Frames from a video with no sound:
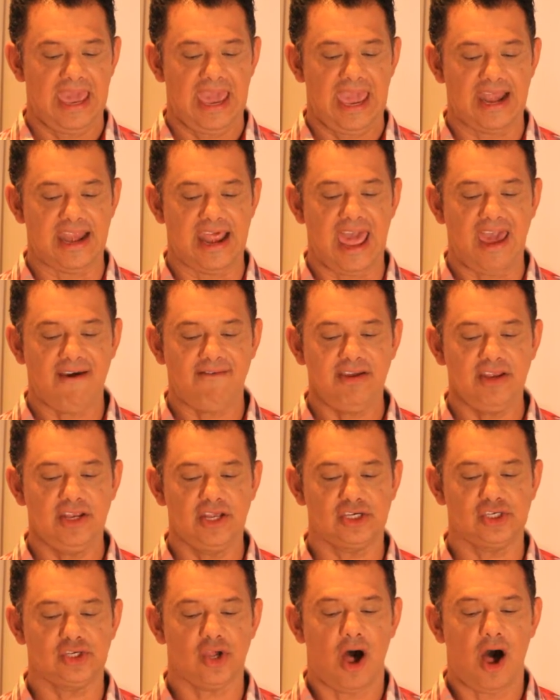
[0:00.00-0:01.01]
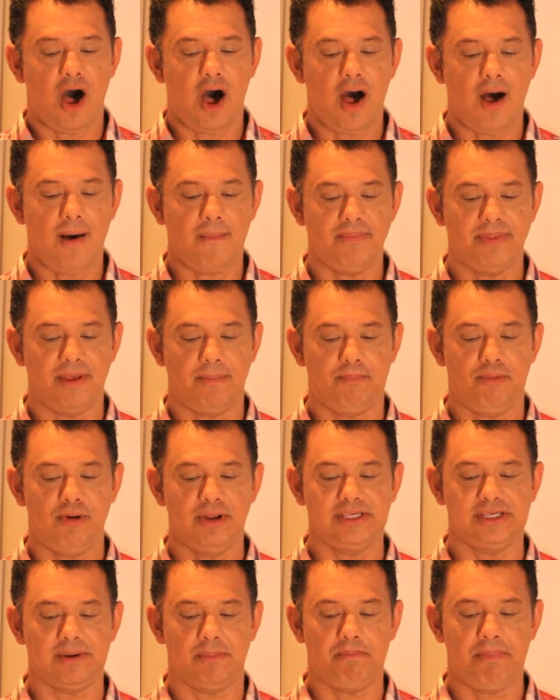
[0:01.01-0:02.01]
And having disarmed the
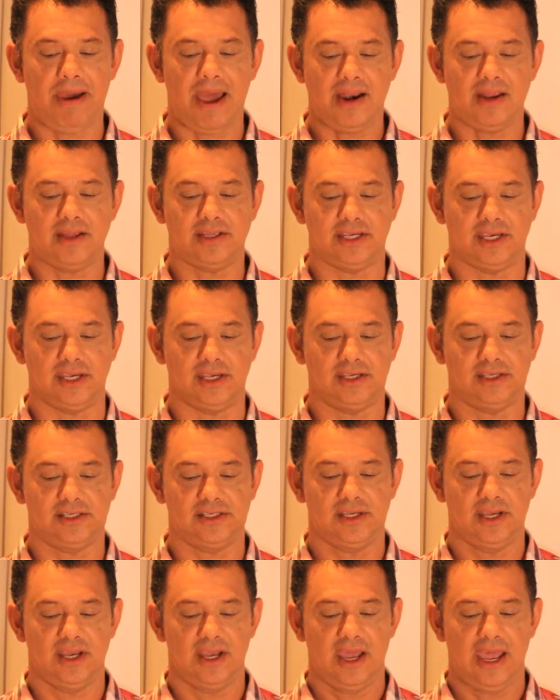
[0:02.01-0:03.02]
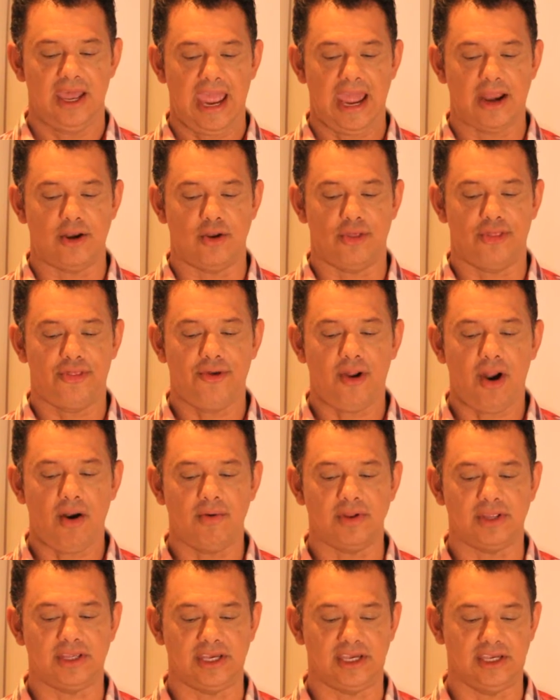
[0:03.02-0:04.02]
principalities and
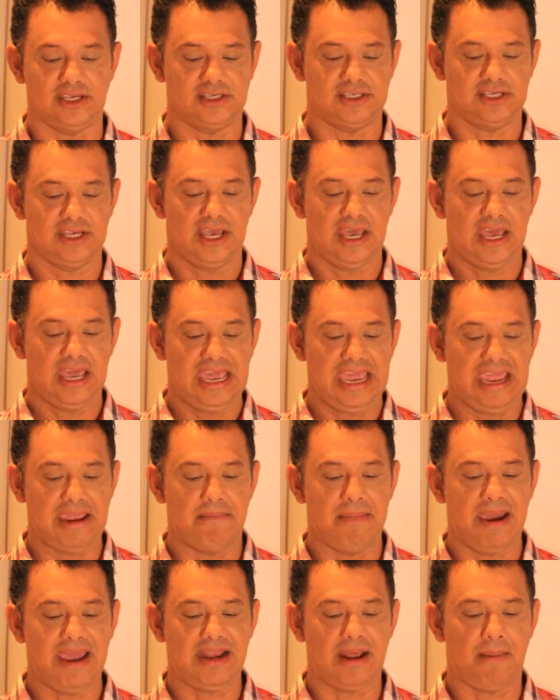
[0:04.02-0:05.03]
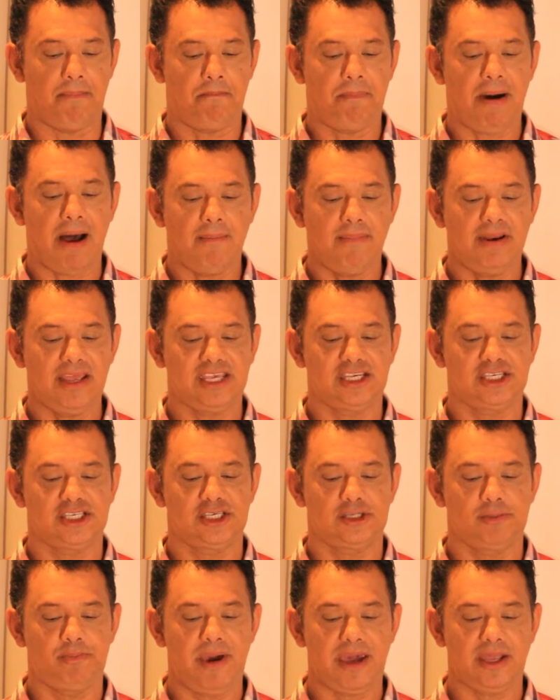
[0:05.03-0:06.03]
authorities, he made a public
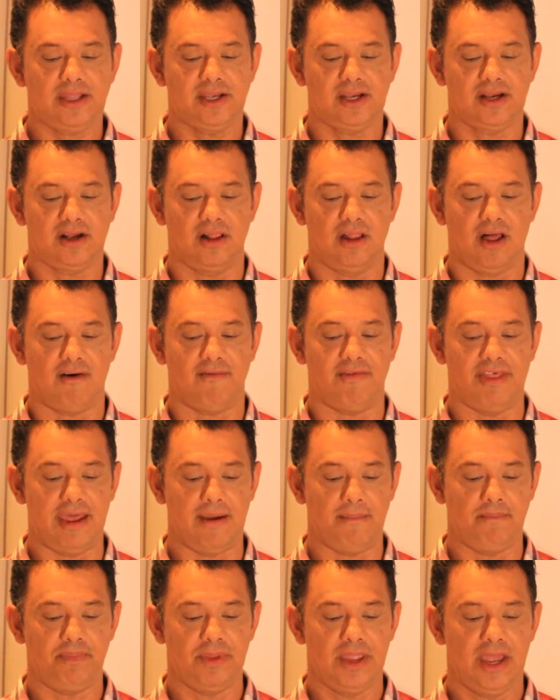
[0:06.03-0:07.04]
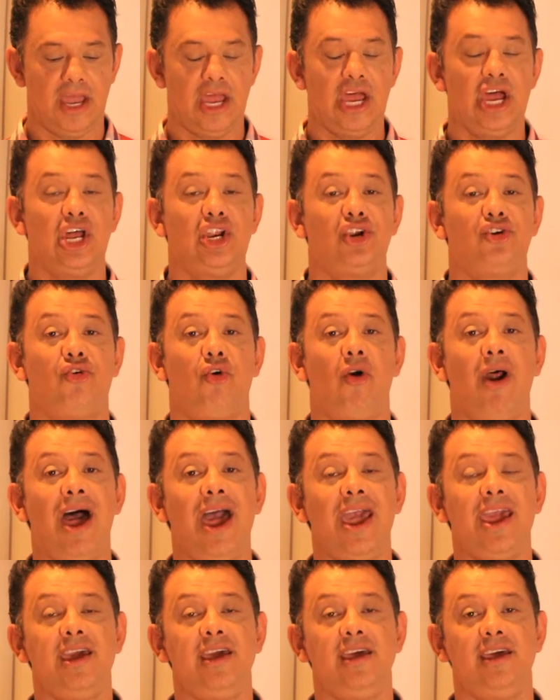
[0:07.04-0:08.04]
spectacle of them,
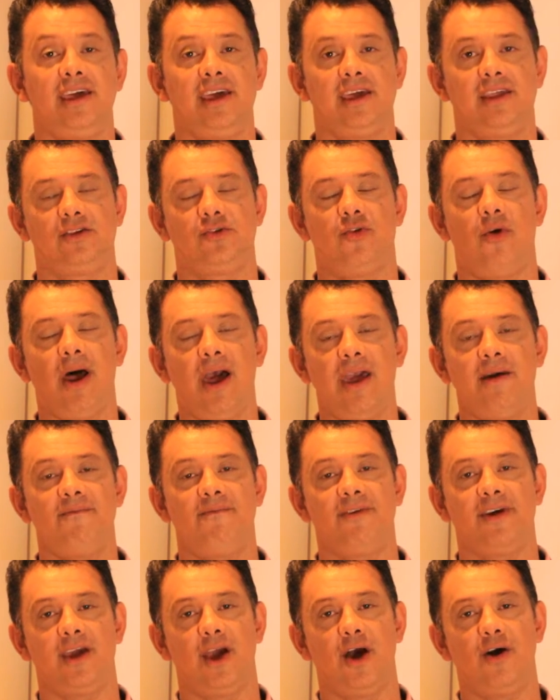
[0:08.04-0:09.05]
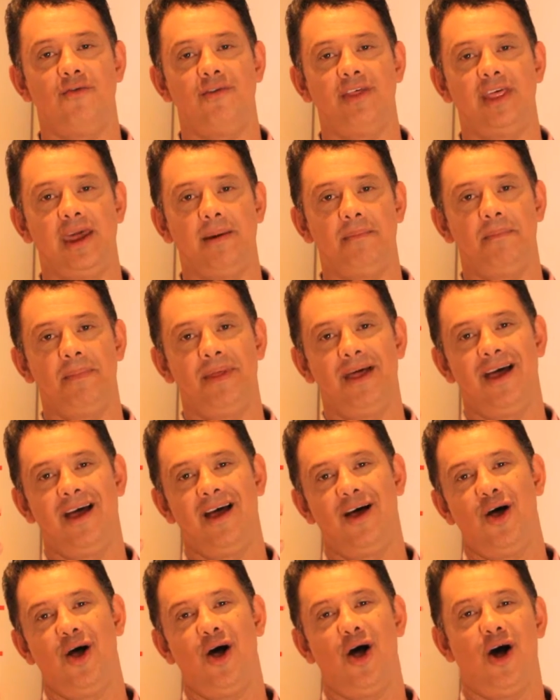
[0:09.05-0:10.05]
triumphing over them
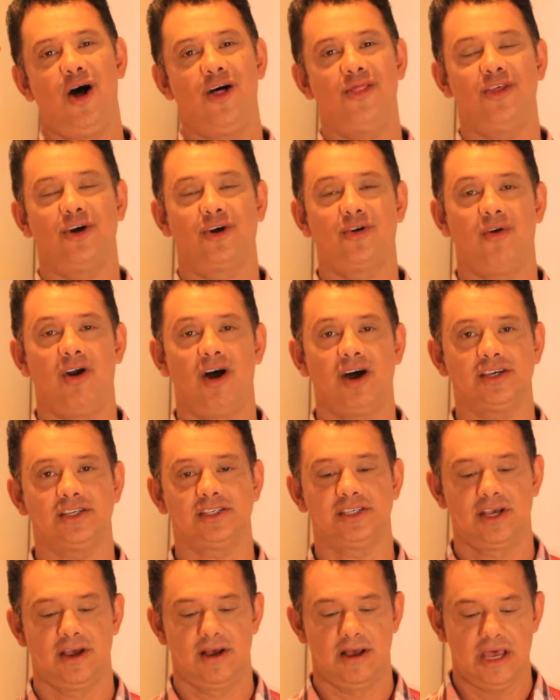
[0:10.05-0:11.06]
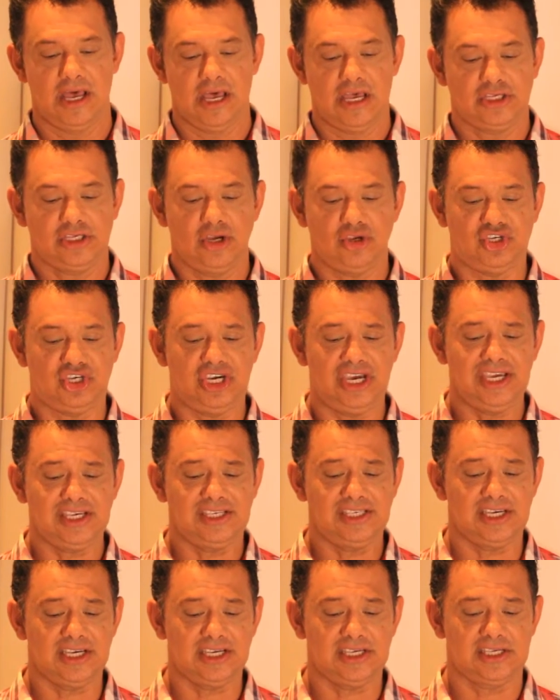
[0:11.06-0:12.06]
on the cross. So
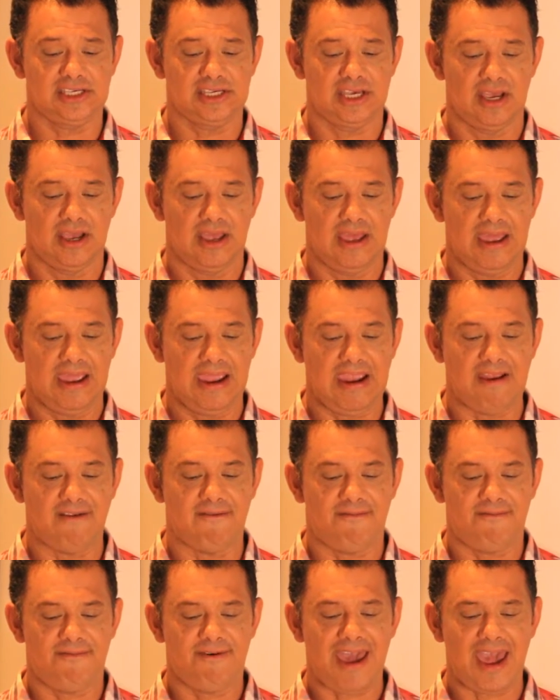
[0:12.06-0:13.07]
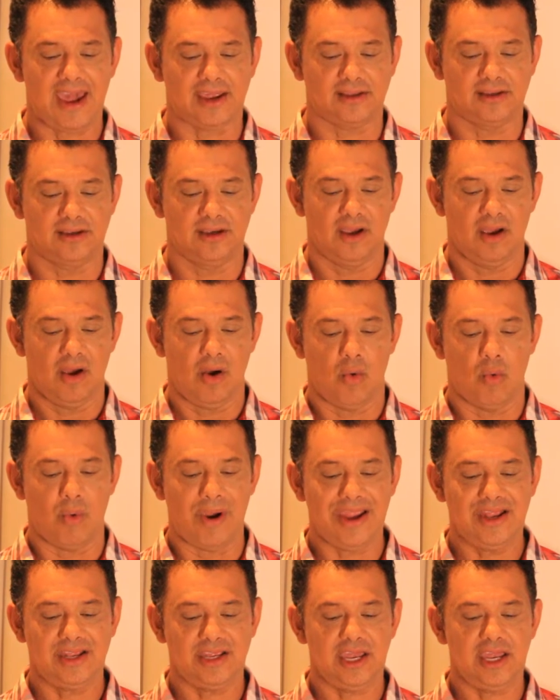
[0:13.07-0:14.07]
Jesus, in fact,
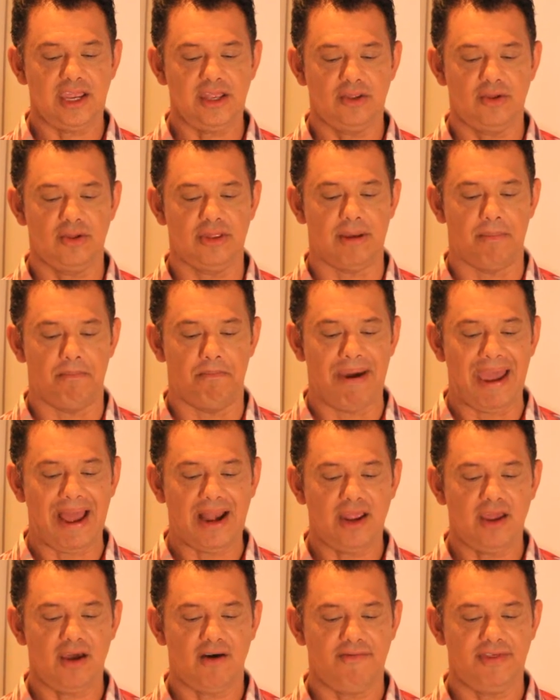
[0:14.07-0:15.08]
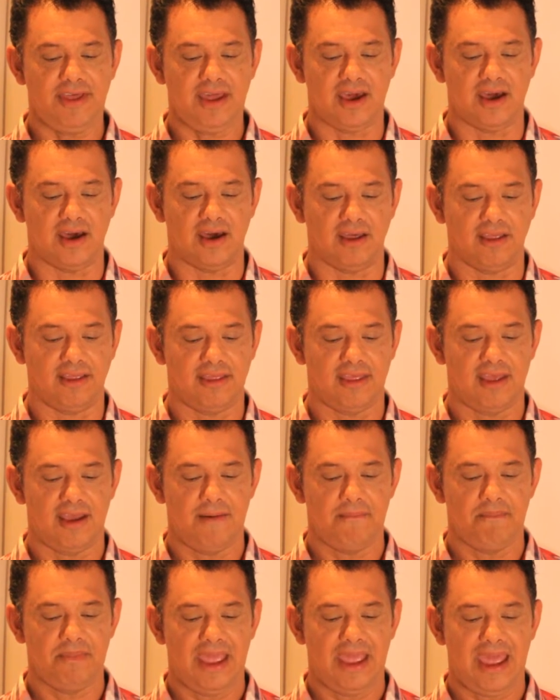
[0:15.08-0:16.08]
went into the belly of the earth,
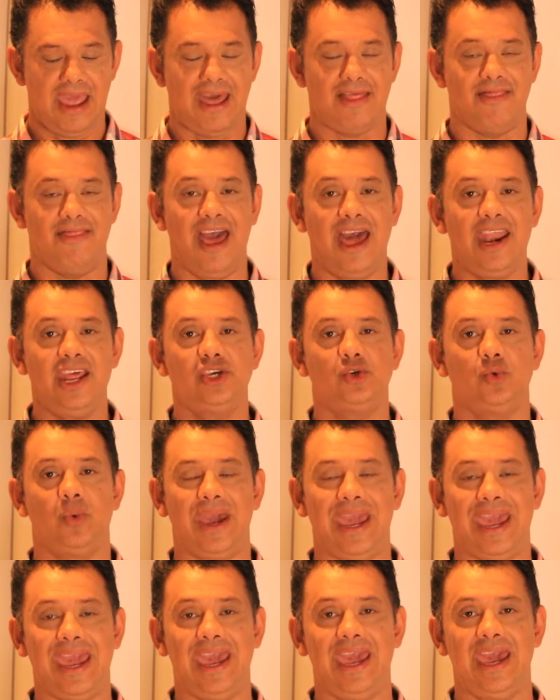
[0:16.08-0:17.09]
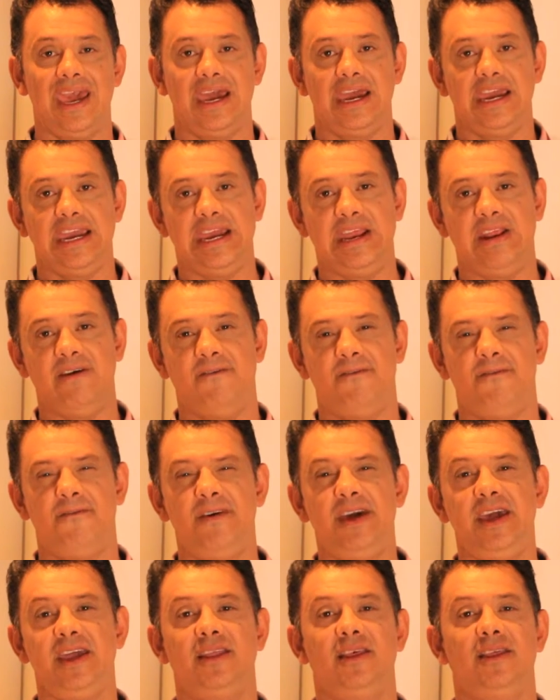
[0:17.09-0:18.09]
and that is where he
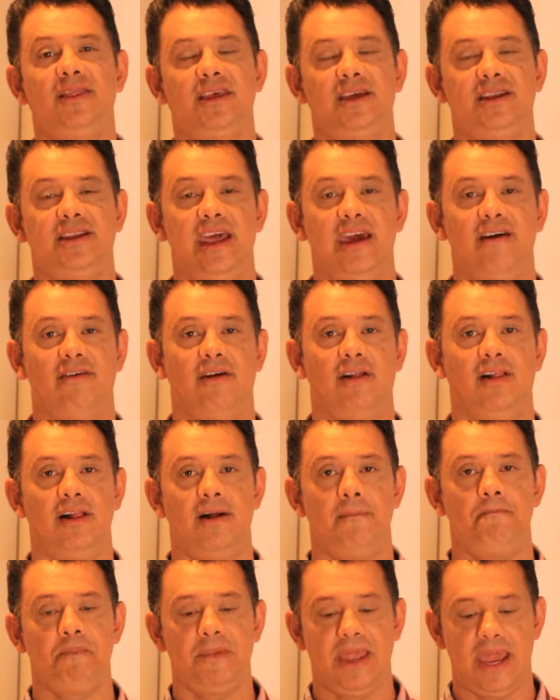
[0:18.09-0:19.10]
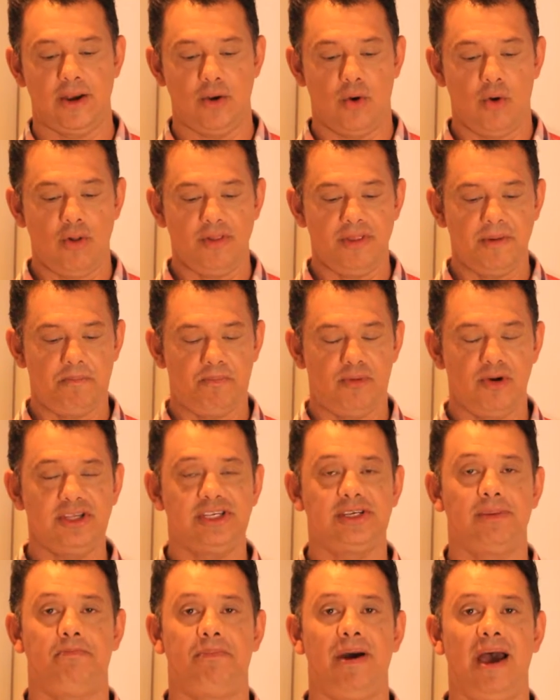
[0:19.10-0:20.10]
defeated the devil and all the
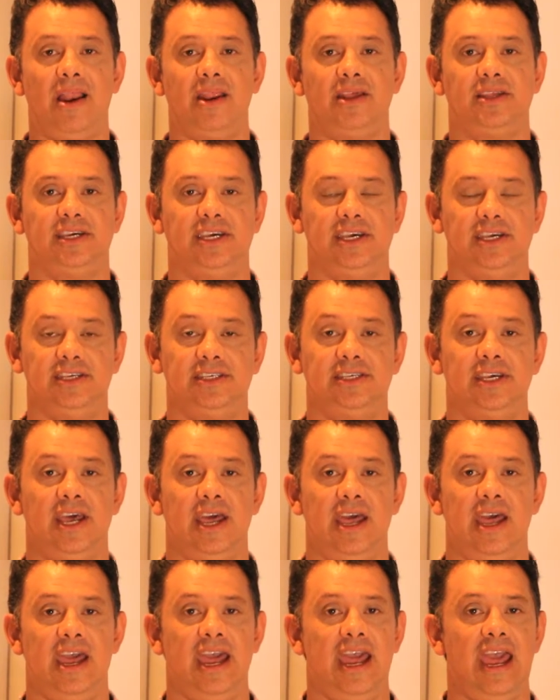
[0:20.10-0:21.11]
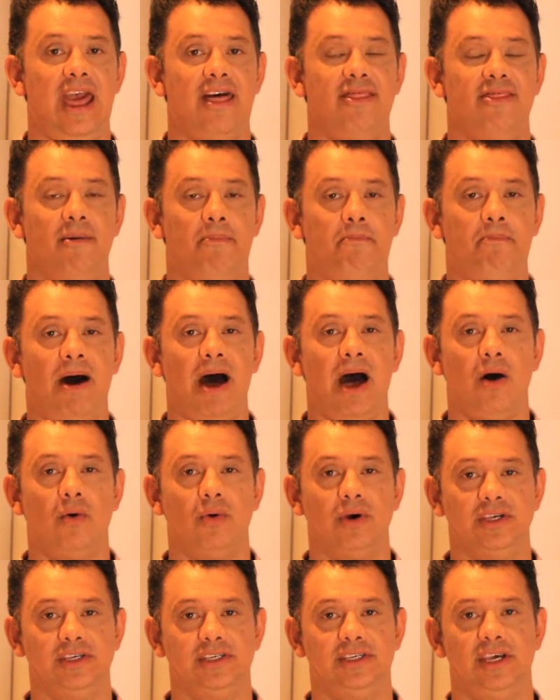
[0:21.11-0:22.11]
principalities and the
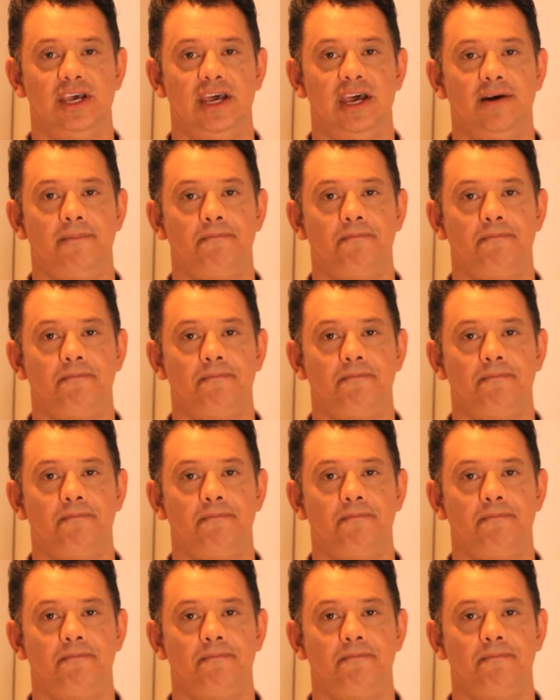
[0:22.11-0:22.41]
powers.